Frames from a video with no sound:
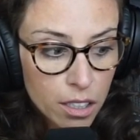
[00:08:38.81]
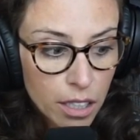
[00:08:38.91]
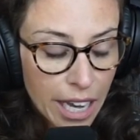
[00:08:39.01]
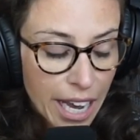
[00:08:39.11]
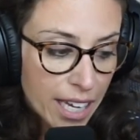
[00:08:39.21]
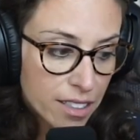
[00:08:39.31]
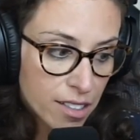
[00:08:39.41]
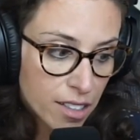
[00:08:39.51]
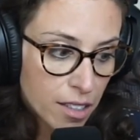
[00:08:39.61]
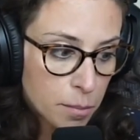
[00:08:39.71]
had
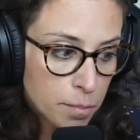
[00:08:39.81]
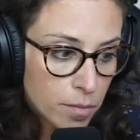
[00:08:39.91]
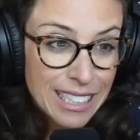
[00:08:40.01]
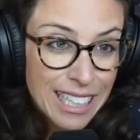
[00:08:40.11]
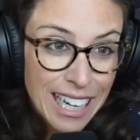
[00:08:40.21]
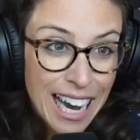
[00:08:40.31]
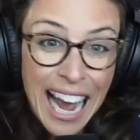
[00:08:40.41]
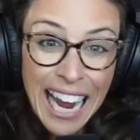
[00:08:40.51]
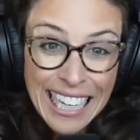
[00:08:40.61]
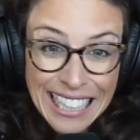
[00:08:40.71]
some
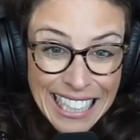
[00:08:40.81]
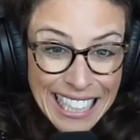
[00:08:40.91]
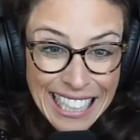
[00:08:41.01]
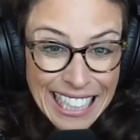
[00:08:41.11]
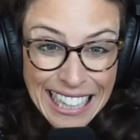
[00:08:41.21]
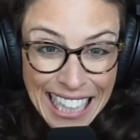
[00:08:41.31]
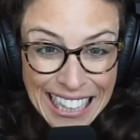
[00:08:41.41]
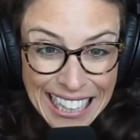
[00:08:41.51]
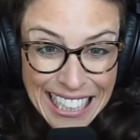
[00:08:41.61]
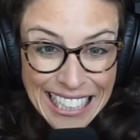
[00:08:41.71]
highly
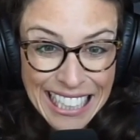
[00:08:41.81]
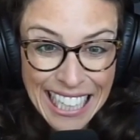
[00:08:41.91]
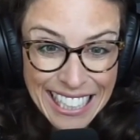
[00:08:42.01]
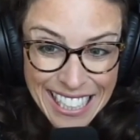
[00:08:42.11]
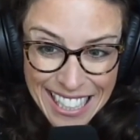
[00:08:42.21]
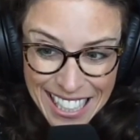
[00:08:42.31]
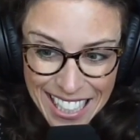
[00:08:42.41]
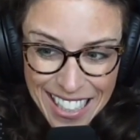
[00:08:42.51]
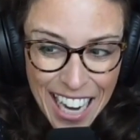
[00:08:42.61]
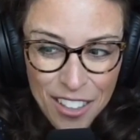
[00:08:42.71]
cleanly
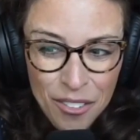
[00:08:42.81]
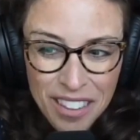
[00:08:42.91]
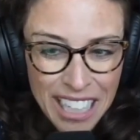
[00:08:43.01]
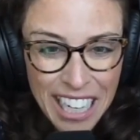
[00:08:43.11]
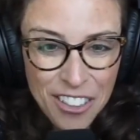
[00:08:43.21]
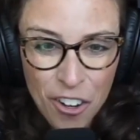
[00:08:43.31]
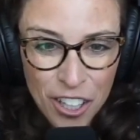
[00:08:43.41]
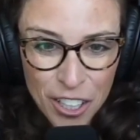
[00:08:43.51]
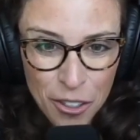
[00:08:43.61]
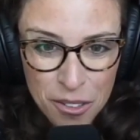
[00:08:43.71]
tendencies. I don't think I'd call
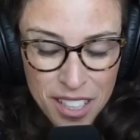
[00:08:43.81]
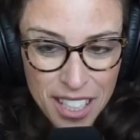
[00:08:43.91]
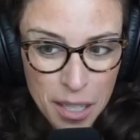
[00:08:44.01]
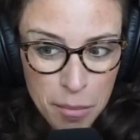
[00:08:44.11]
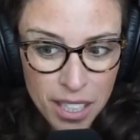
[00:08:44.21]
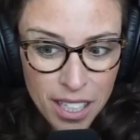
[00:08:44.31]
it OCD, but